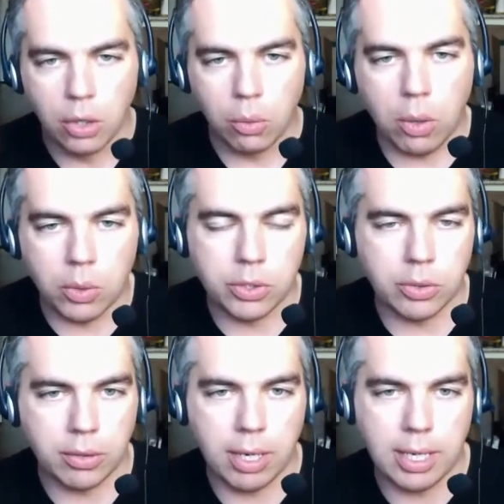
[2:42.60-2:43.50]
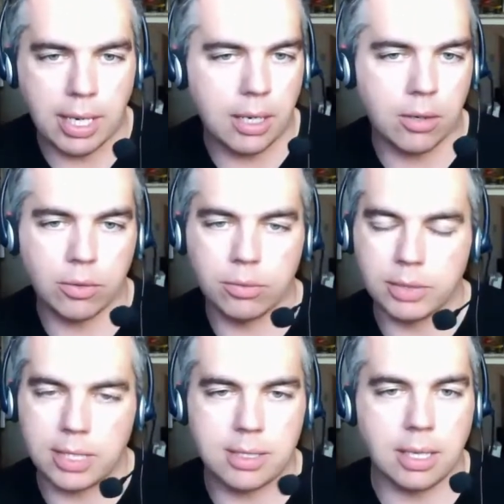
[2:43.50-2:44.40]
what we're doing right now,
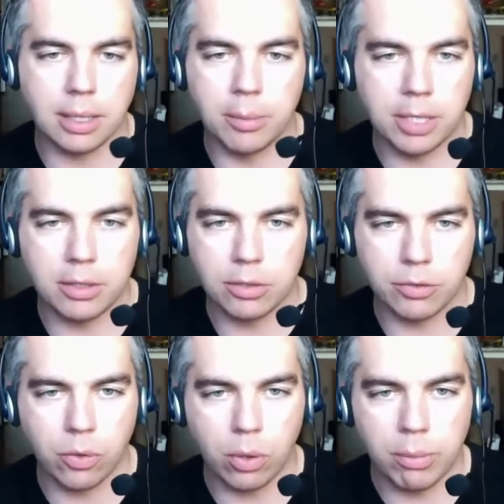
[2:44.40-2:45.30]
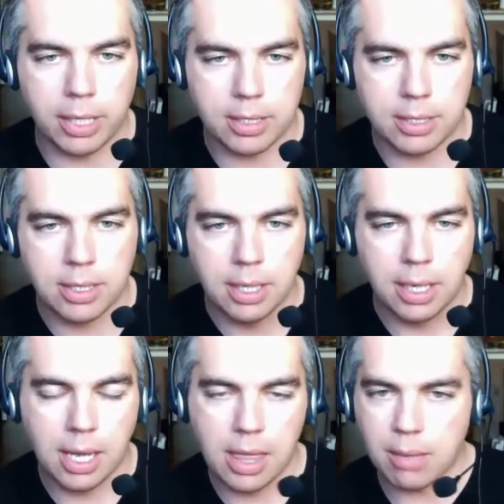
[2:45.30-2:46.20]
let's say limited to 4 minutes,
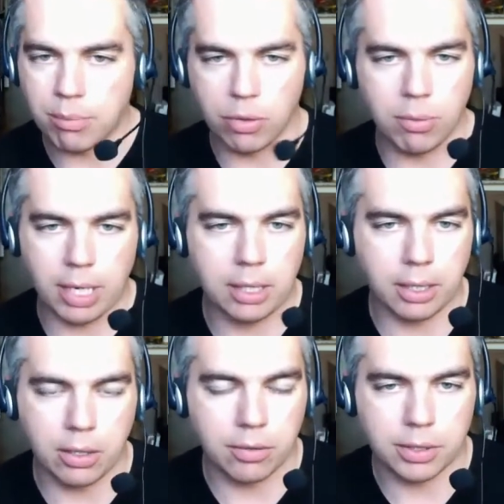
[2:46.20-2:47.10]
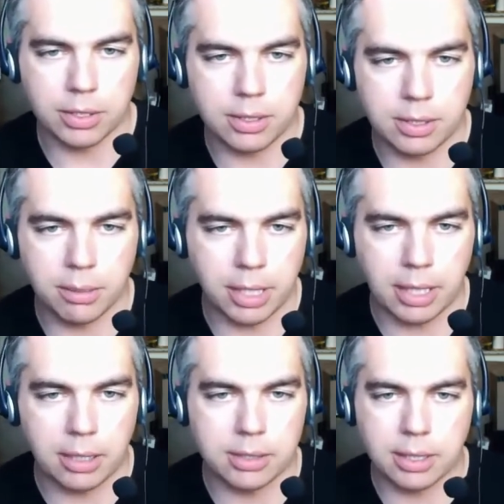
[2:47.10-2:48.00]
and then boom, I click over to somebody
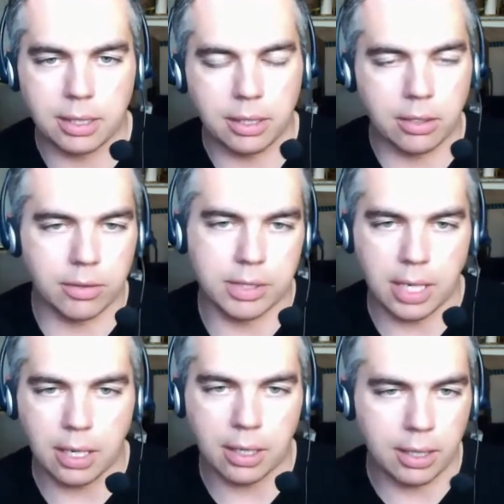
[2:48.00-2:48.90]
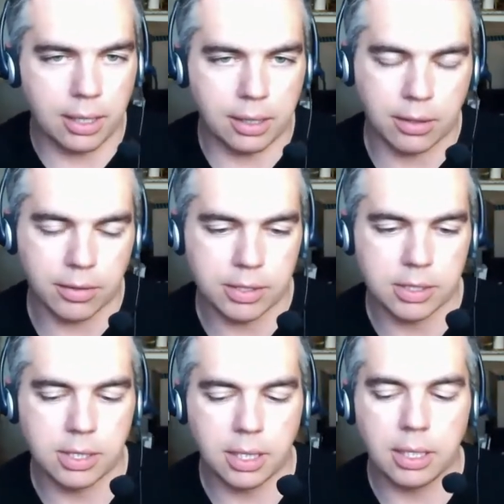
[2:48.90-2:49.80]
else, and I click over to Eric, and I click over to
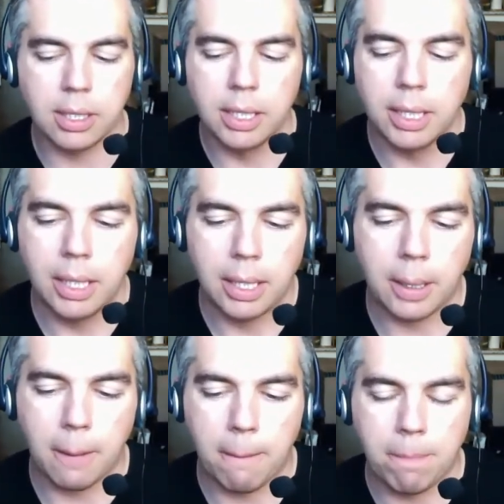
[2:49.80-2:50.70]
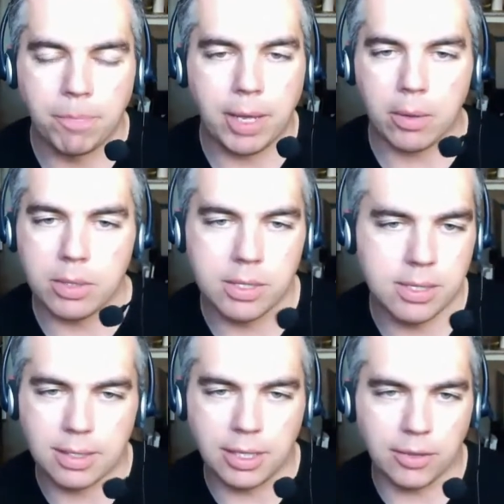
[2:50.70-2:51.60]
Sarah. That was,